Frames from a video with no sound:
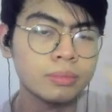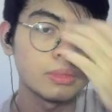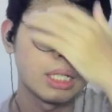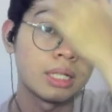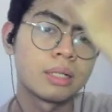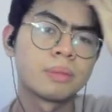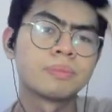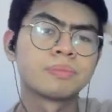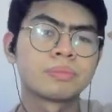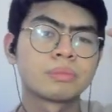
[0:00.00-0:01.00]

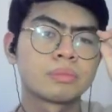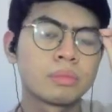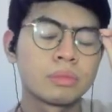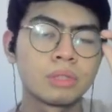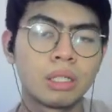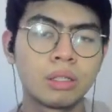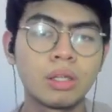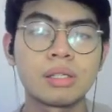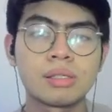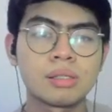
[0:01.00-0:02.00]
um,
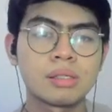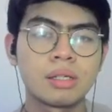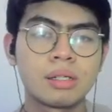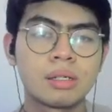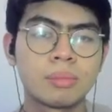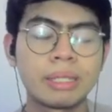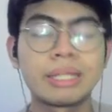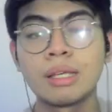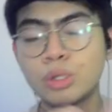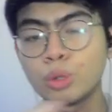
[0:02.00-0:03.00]
thus,
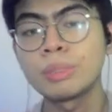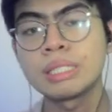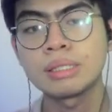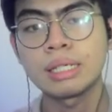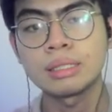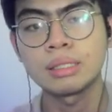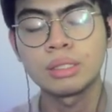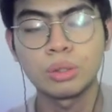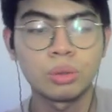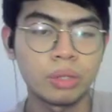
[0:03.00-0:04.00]
like assuming that
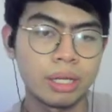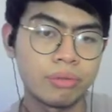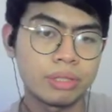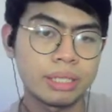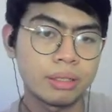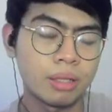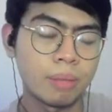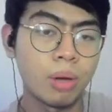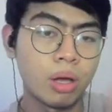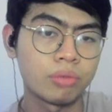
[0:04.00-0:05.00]
everything
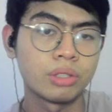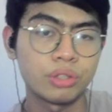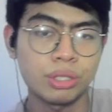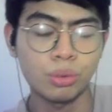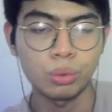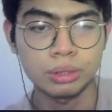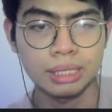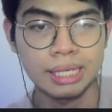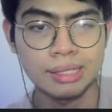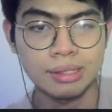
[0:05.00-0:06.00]
above the threshold
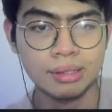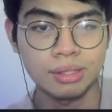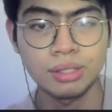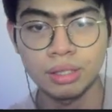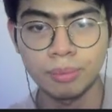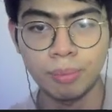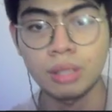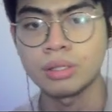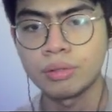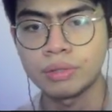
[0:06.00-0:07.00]
is considered
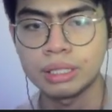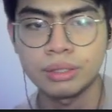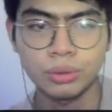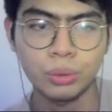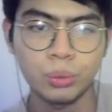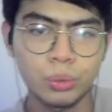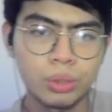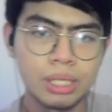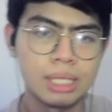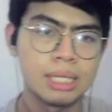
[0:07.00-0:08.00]
positive, right? So
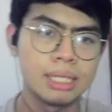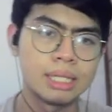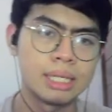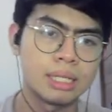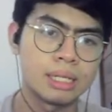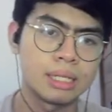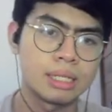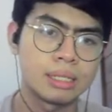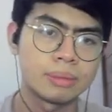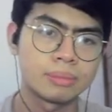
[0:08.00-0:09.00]

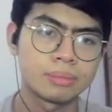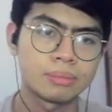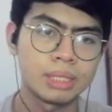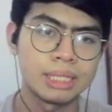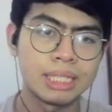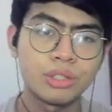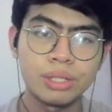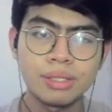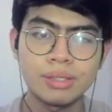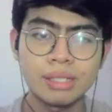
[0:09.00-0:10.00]
uh, it
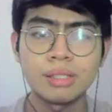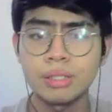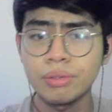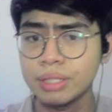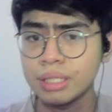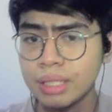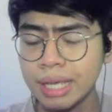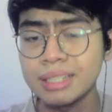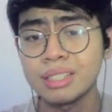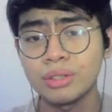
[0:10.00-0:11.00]
increases sensitivity
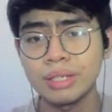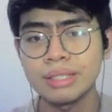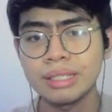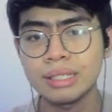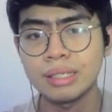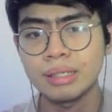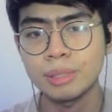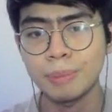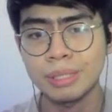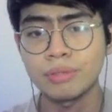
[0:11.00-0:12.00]
and decreasing
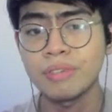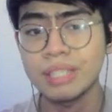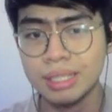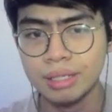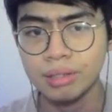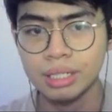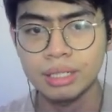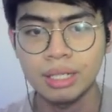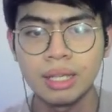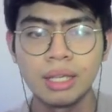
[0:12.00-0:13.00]
specificity, right?
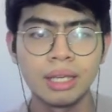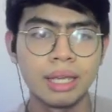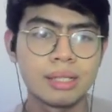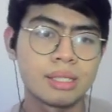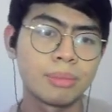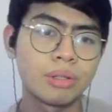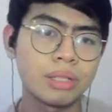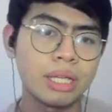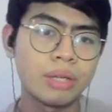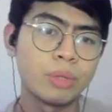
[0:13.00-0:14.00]
And
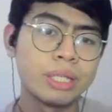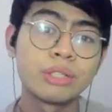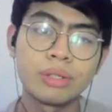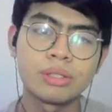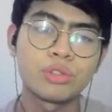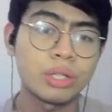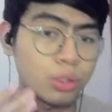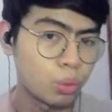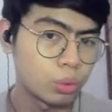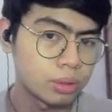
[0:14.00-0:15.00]
similarly, if we increase the
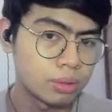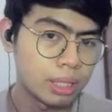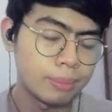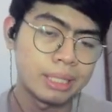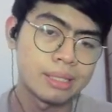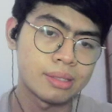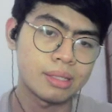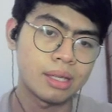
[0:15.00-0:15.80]
threshold, that means